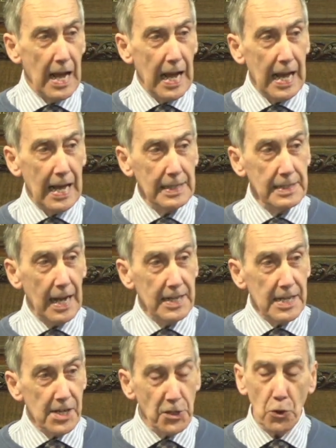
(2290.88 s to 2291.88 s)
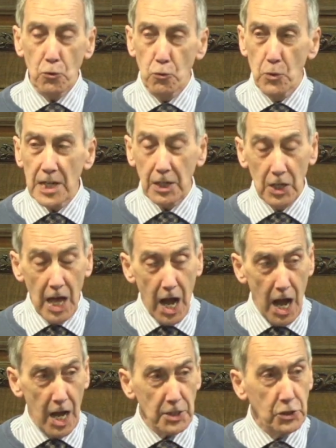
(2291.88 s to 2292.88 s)
And, and, it is writ
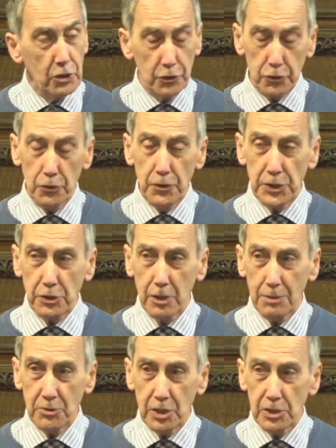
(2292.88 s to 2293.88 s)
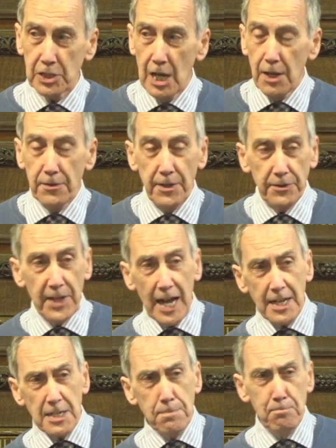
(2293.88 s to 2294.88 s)
large through the scriptures that that
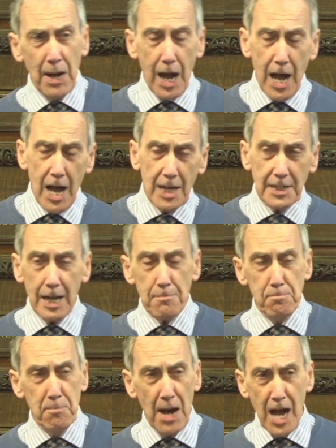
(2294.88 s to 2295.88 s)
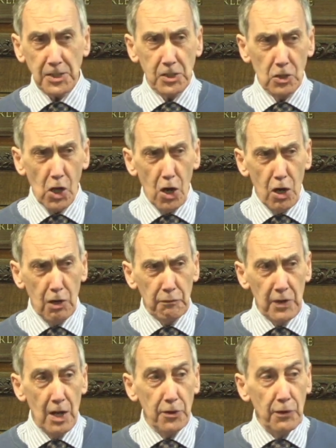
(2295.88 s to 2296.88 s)
is part and parcel of
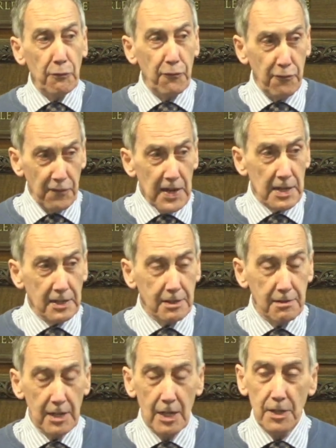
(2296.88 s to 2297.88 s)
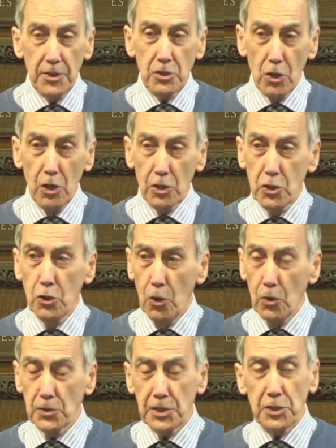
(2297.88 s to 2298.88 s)
the faith that God
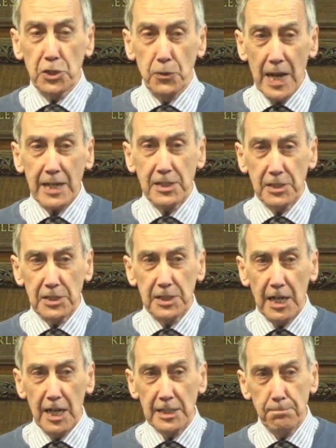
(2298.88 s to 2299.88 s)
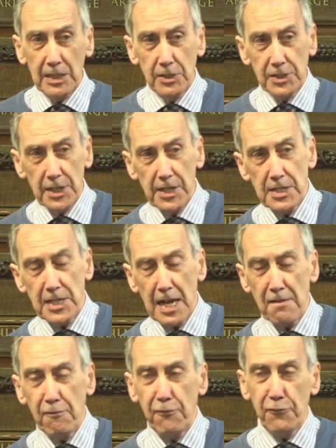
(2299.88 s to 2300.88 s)
calls us to exercise because it is a
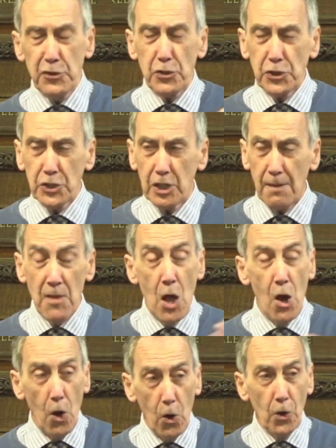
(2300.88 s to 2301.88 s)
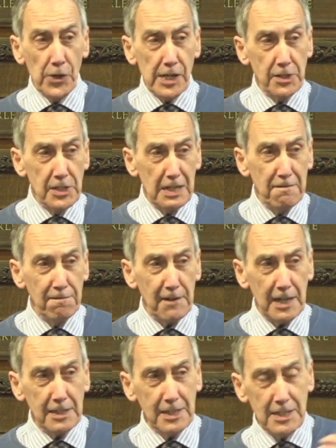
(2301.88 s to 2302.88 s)
future oriented
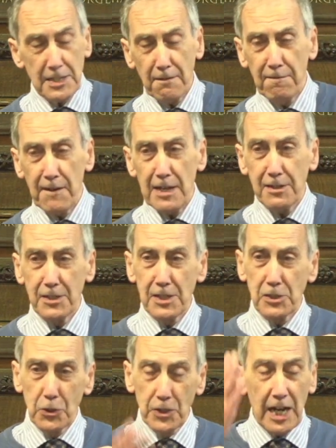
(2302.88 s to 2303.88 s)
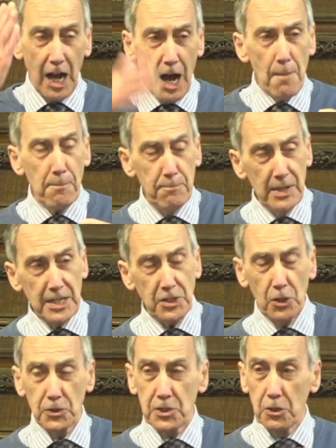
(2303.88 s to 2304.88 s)
faith. It is a faith that is looking up but is
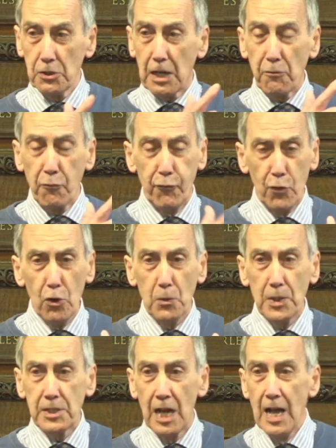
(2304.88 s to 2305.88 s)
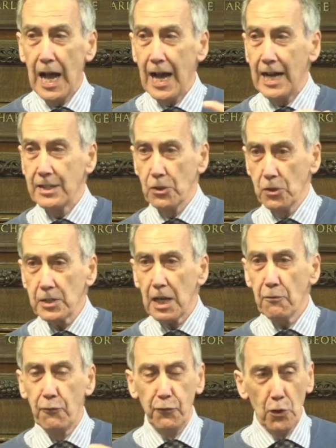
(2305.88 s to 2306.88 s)
also looking forward and looking
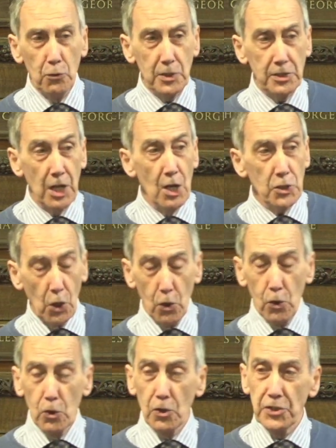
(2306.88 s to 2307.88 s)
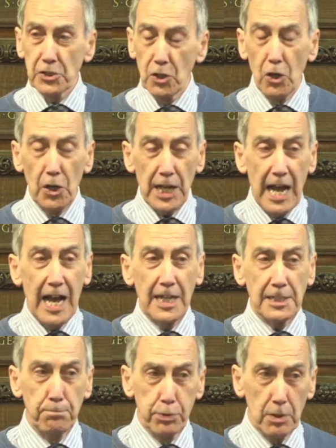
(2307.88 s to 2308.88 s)
forward to all that God has
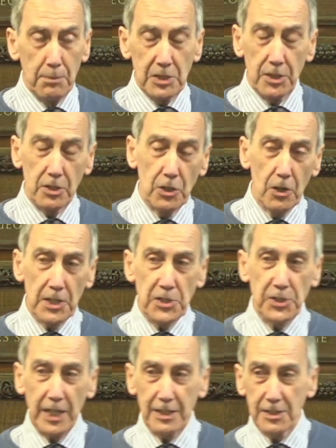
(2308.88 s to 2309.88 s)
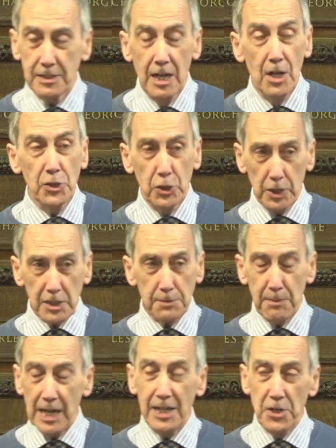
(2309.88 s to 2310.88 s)
promised. And God is saying, listen, trust
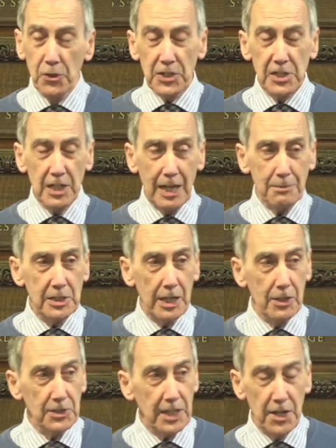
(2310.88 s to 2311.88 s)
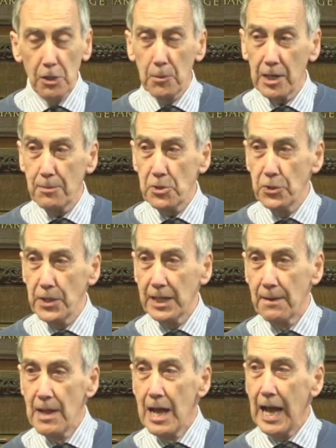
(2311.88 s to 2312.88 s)
me, I know the time skills, I know what I'm doing,
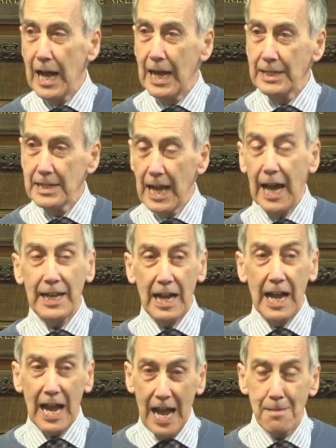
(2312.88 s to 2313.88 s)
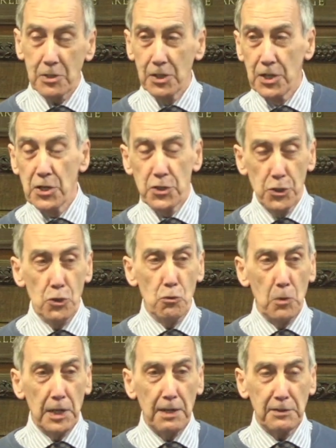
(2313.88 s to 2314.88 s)
and, and I am going to do
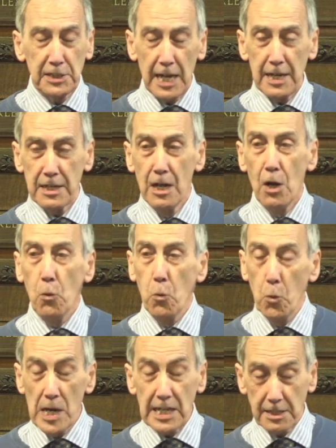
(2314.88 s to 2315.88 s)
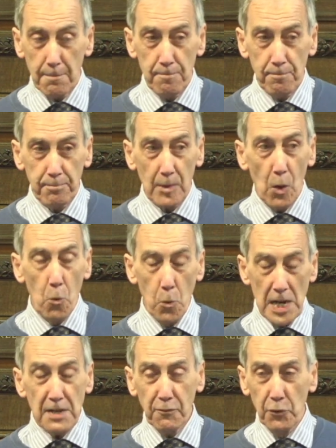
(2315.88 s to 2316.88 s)
what I've said. Wait.
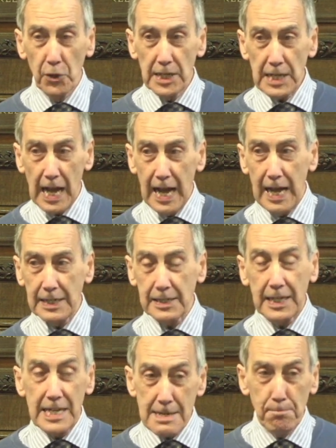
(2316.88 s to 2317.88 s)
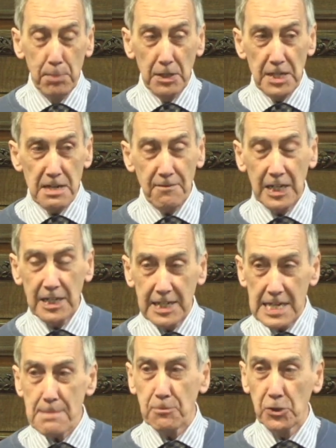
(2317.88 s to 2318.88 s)
Wait for it and keep believing,
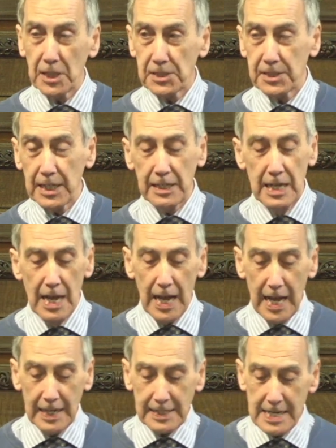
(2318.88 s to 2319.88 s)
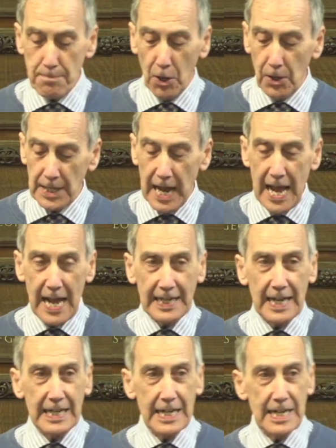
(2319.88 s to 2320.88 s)
keep trusting, and keep on
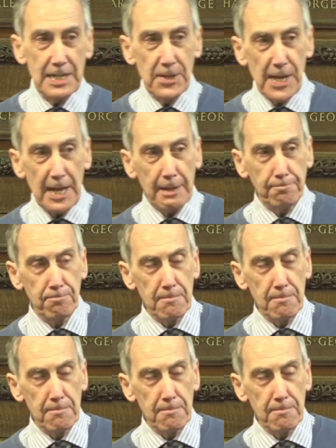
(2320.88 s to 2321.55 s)
hanging in there.